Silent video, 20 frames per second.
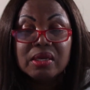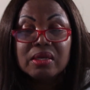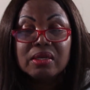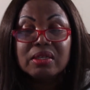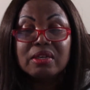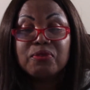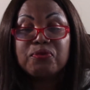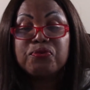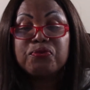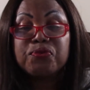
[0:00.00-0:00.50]

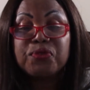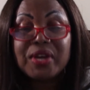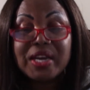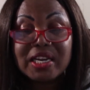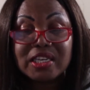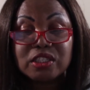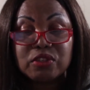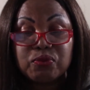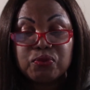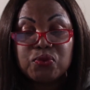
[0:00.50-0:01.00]
The
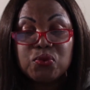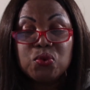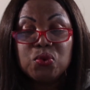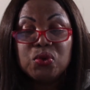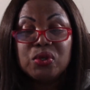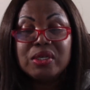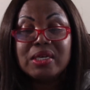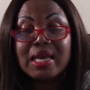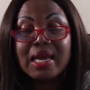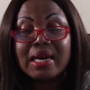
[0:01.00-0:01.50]
first
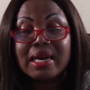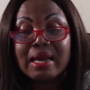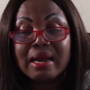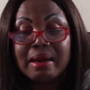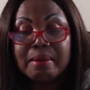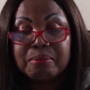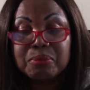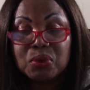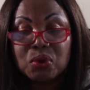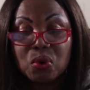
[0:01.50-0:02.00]
food that
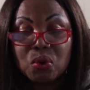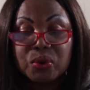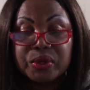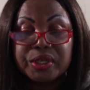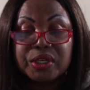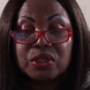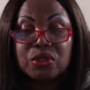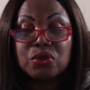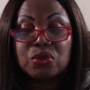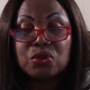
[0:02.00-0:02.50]
I'm
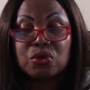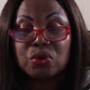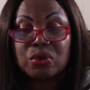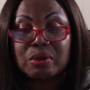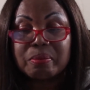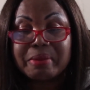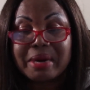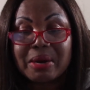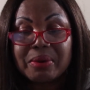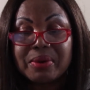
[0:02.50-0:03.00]
going to talk
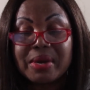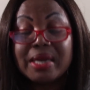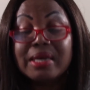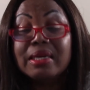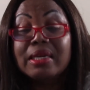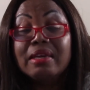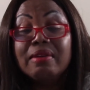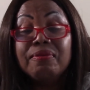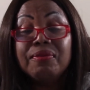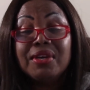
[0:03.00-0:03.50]
about,
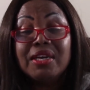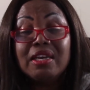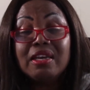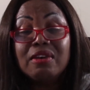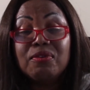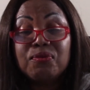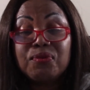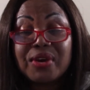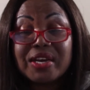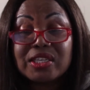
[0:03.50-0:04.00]
and even
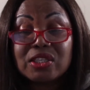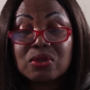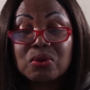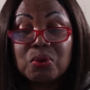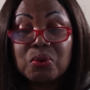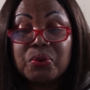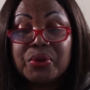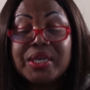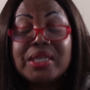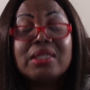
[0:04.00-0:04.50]
in 1
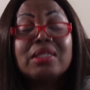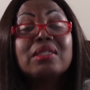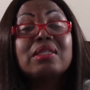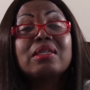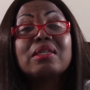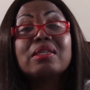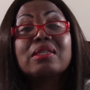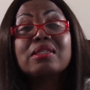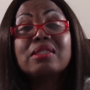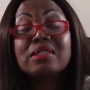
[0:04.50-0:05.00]

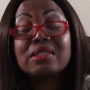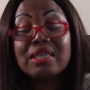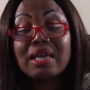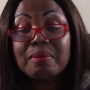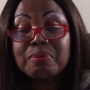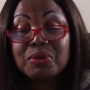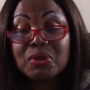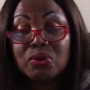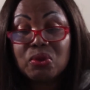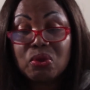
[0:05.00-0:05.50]
Corinthians
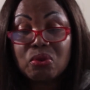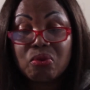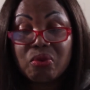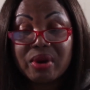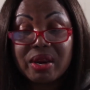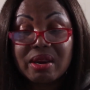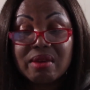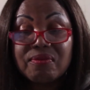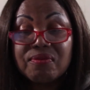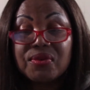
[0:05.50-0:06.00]
chapter
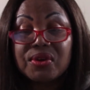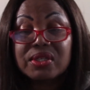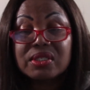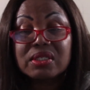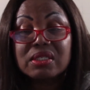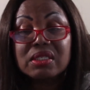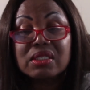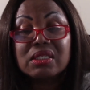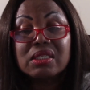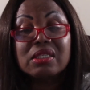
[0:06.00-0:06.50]
3, verse
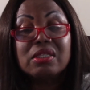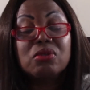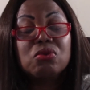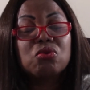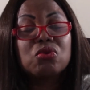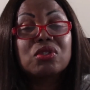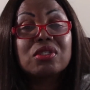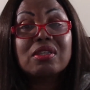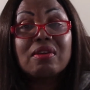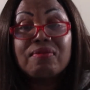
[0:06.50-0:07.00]
16
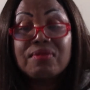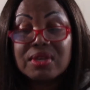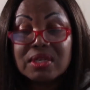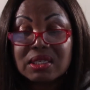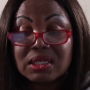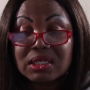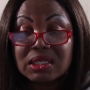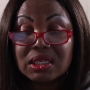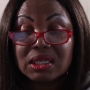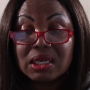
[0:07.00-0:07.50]
to
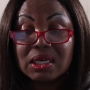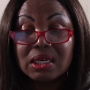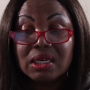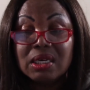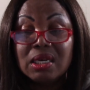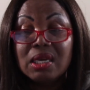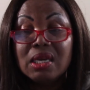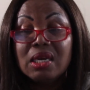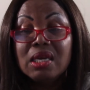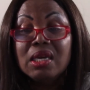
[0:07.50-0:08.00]
17,
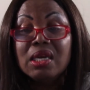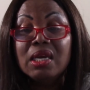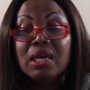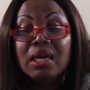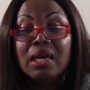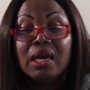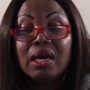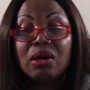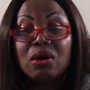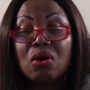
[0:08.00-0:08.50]

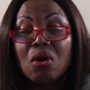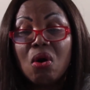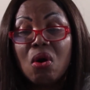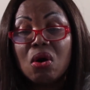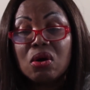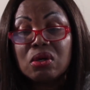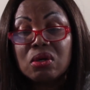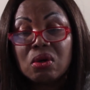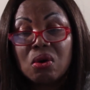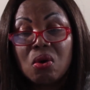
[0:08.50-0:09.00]

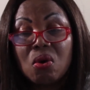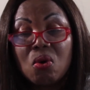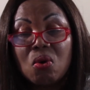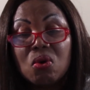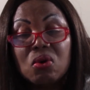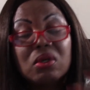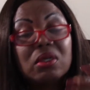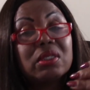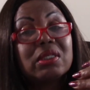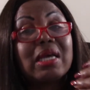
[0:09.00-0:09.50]
God
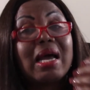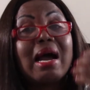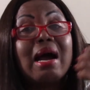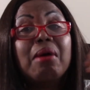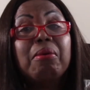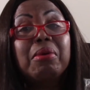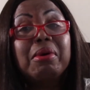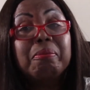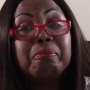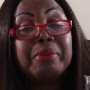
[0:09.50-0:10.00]
called
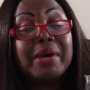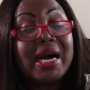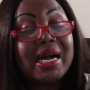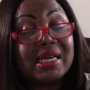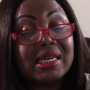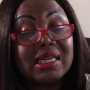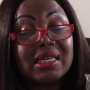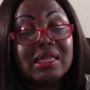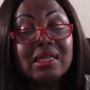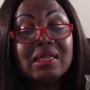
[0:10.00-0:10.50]
our
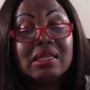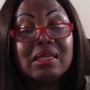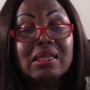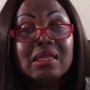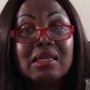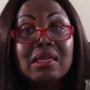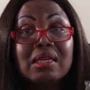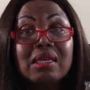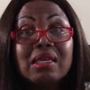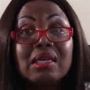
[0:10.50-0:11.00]
body
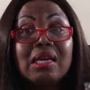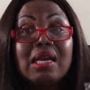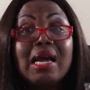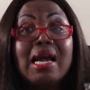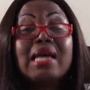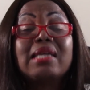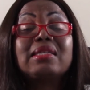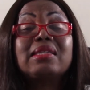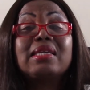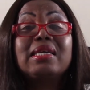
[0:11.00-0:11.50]

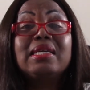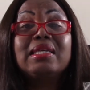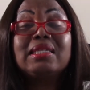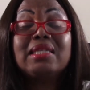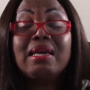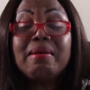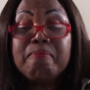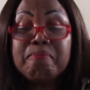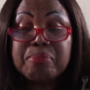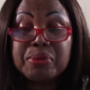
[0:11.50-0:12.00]
as a
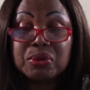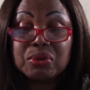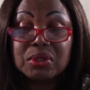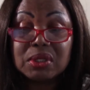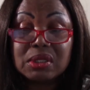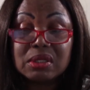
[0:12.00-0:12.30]
temple.